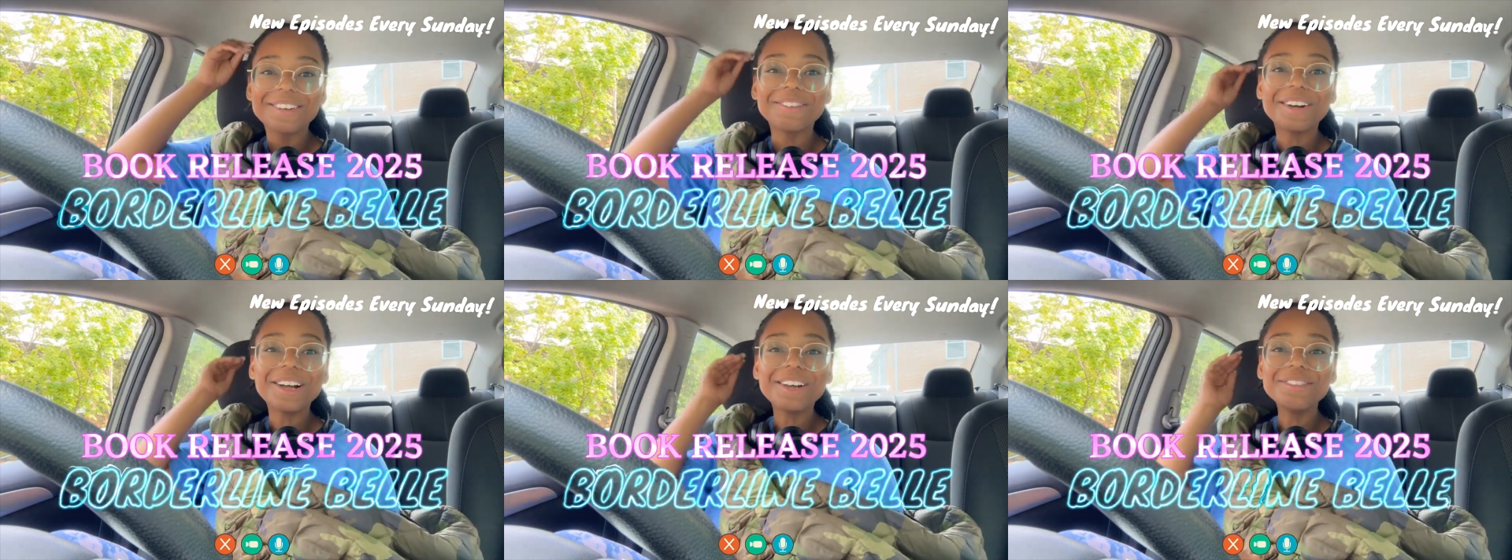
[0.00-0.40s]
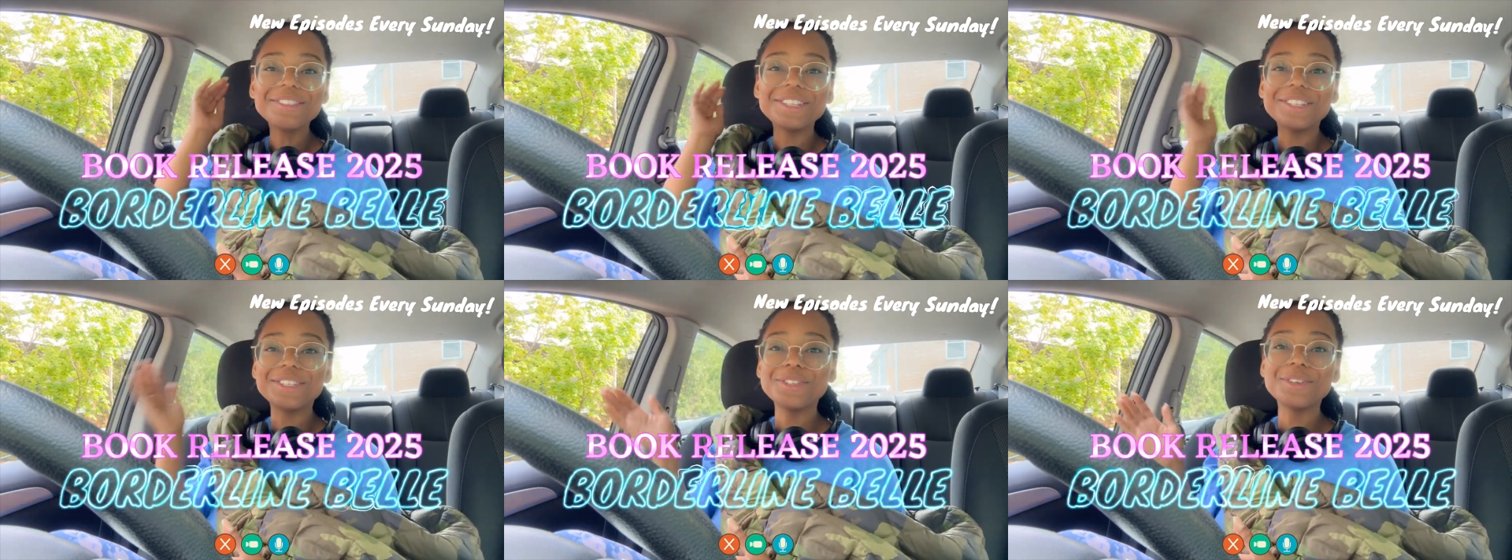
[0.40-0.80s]
Welcome
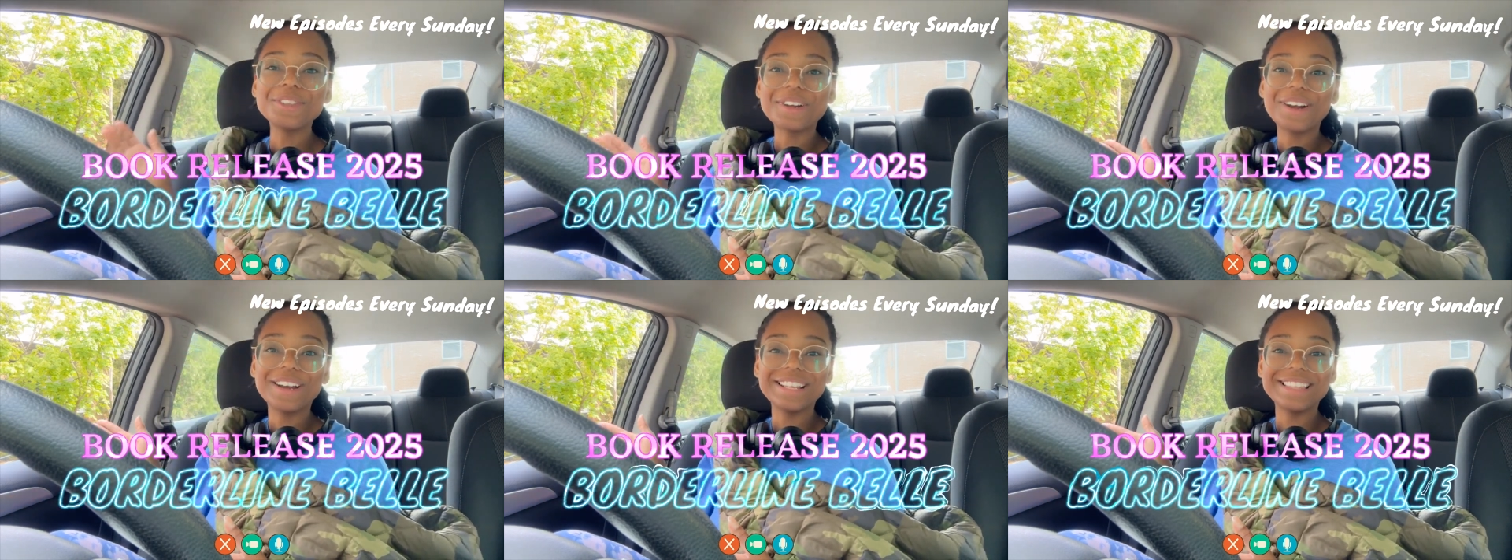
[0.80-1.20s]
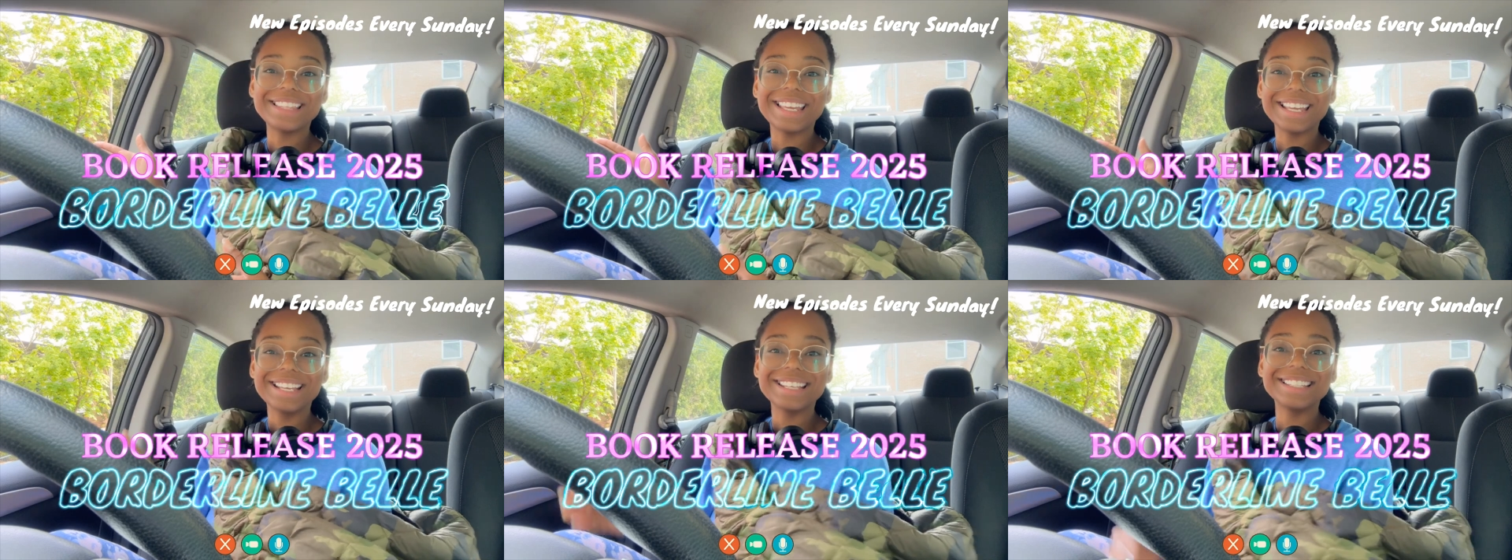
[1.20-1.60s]
to Do the Hard
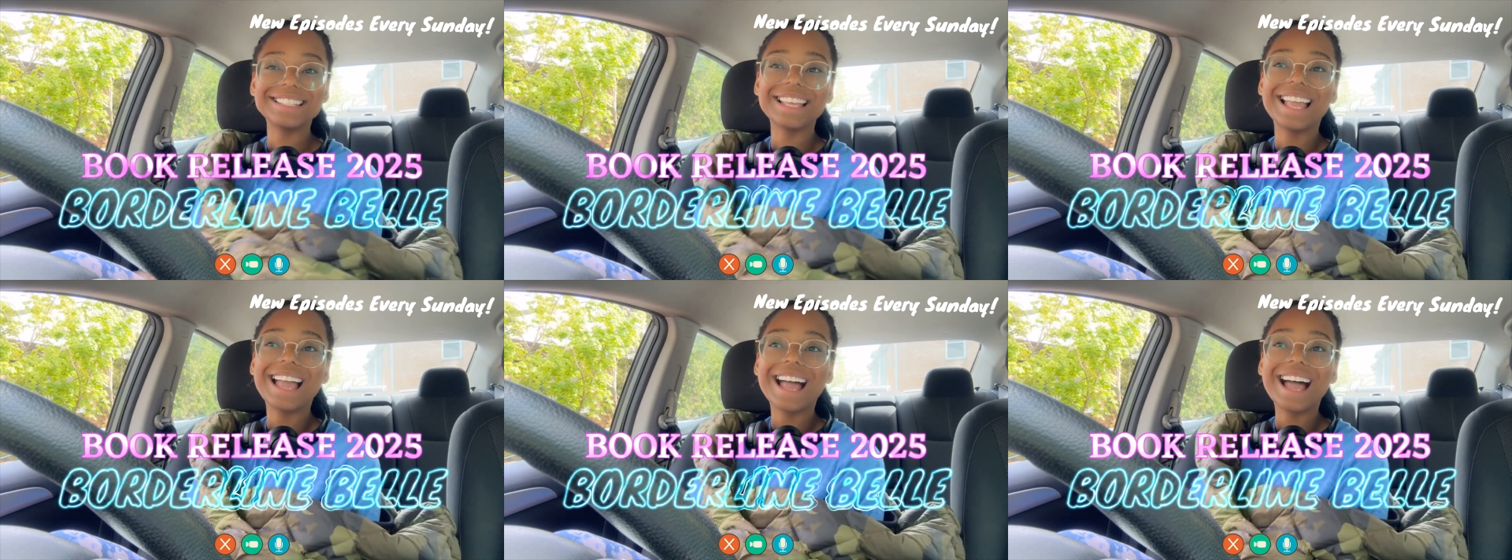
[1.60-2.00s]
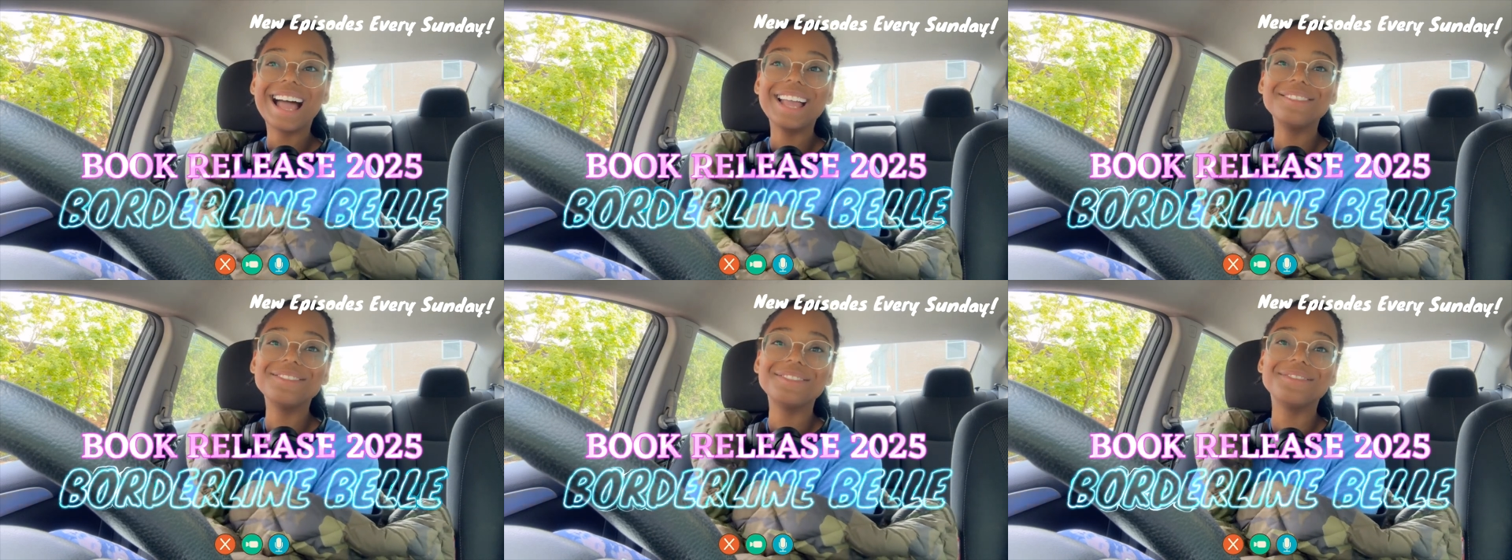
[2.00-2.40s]
Things.
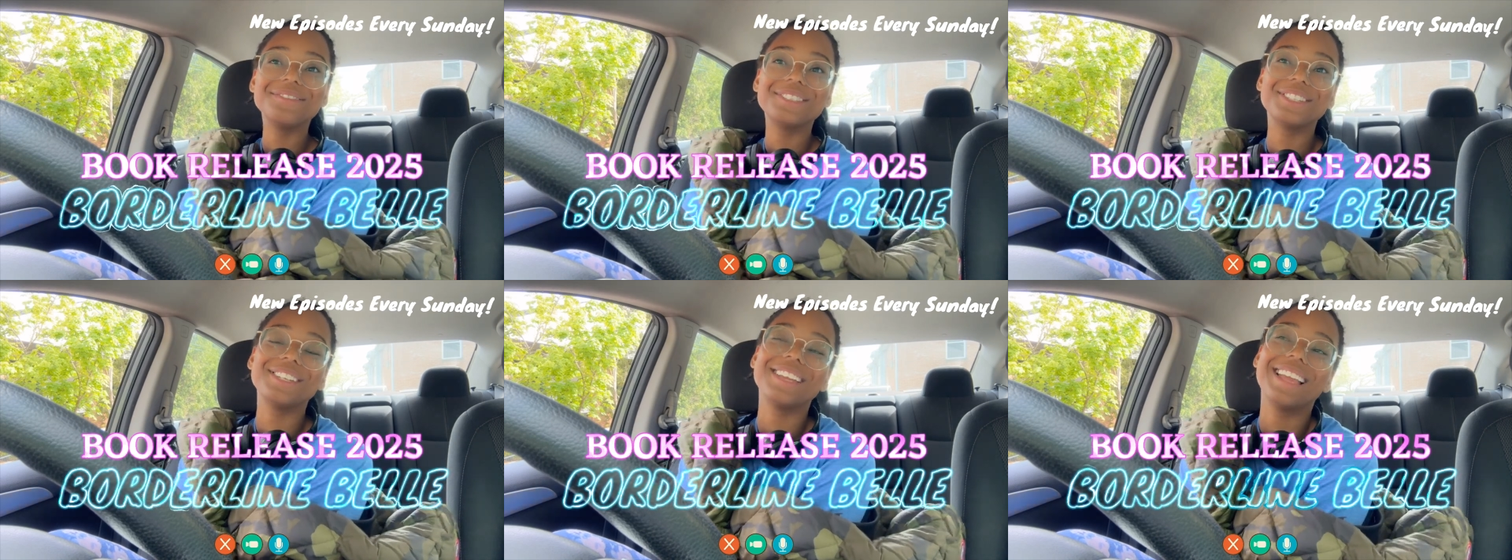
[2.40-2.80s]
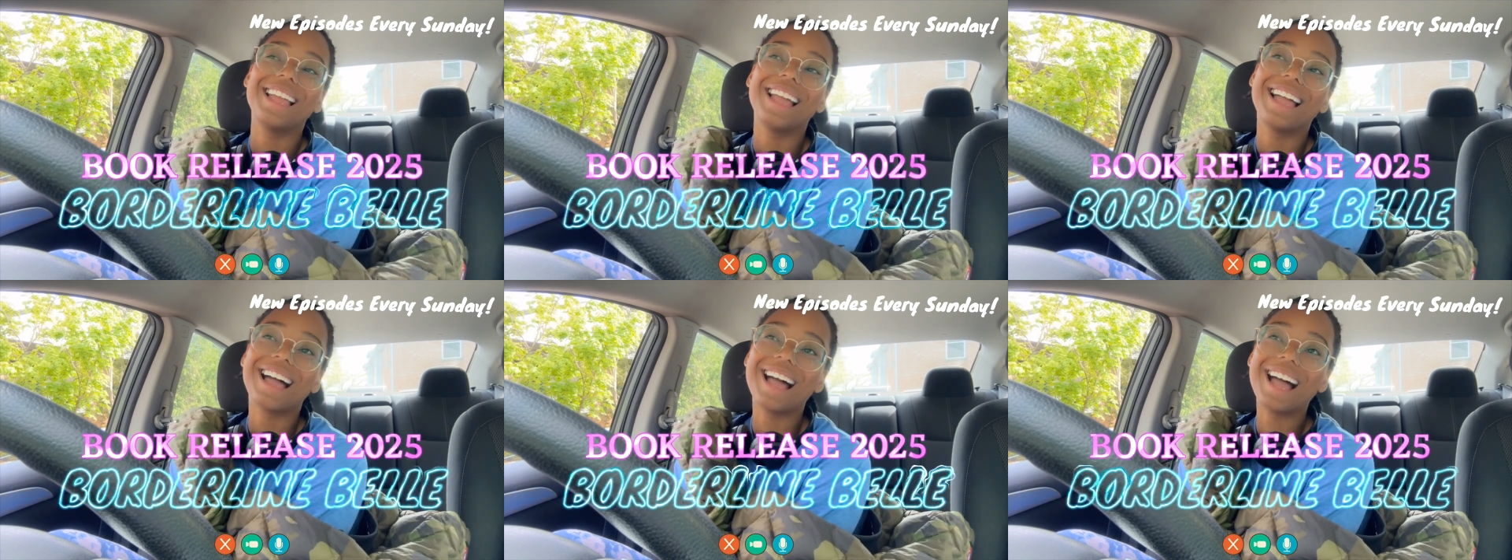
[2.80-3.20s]
I'm
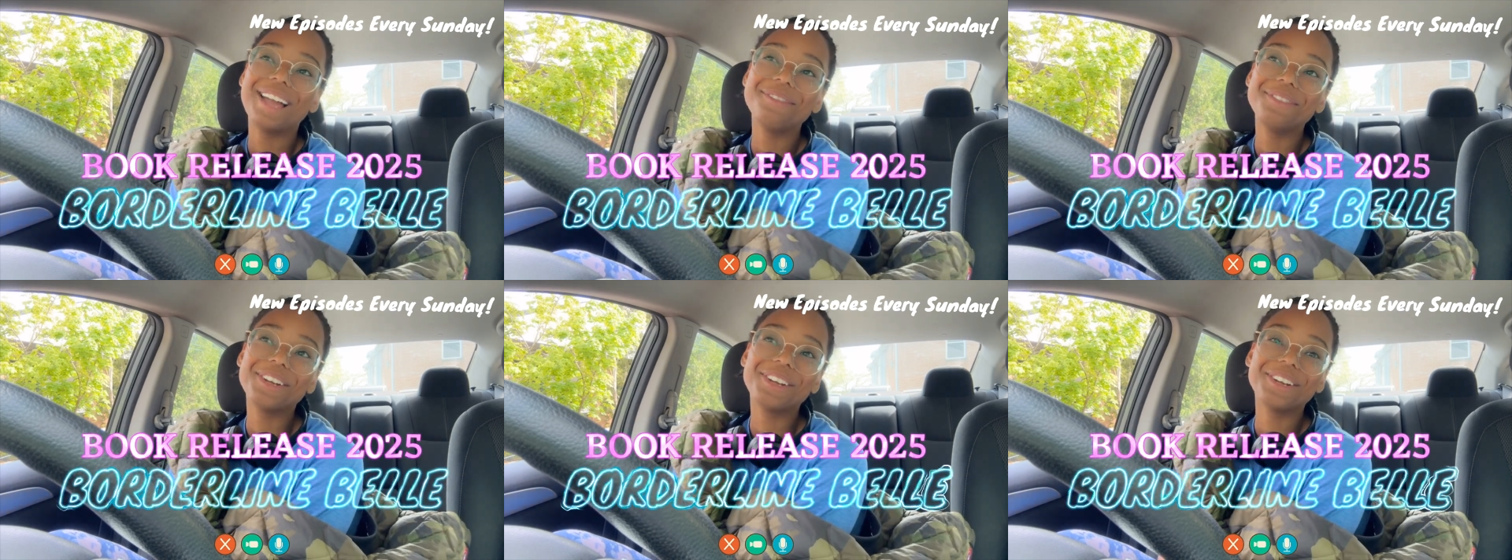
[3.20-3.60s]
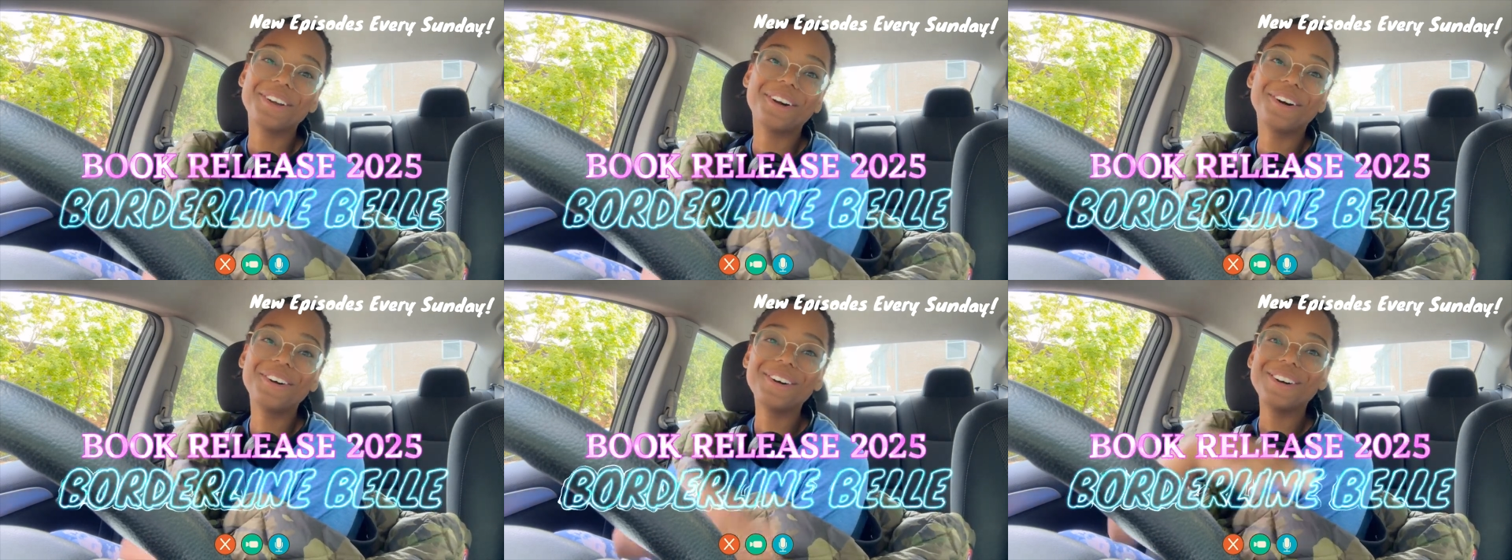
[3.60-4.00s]
I'm your
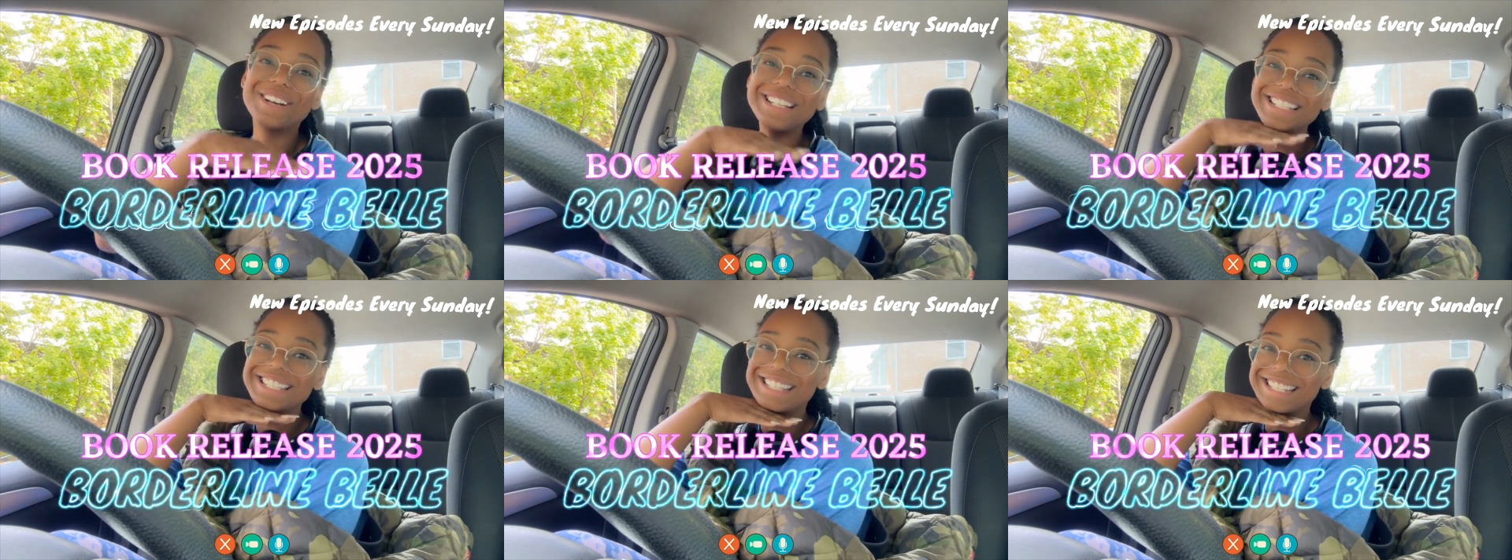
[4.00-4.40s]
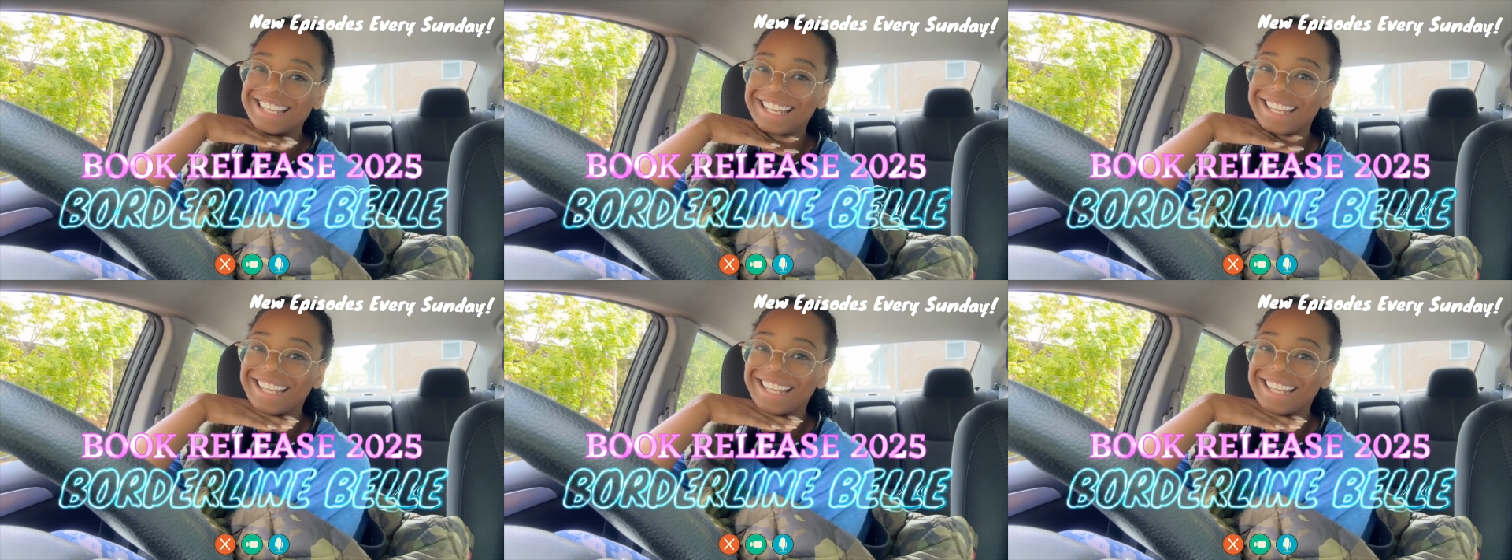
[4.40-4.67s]
host,